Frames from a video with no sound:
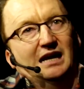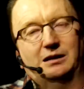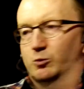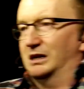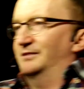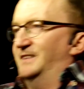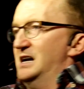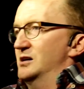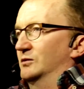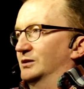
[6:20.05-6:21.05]
And what I
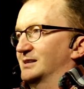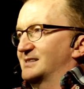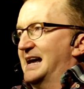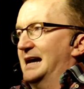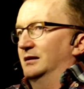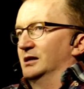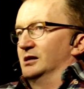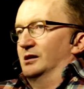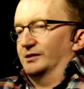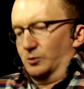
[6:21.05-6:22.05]
found is that
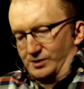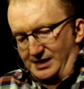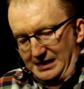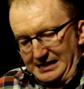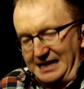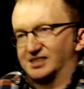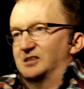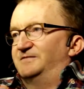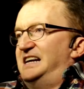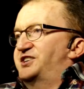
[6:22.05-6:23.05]
there was an
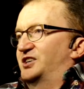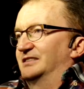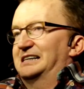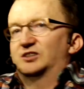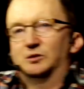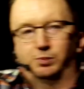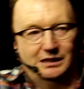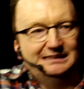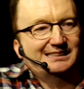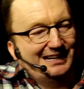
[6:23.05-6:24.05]
excavation that took
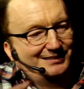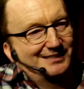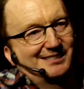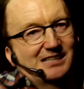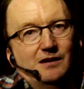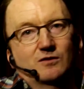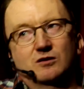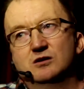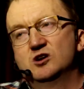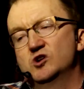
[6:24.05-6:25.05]
place, and I had to discover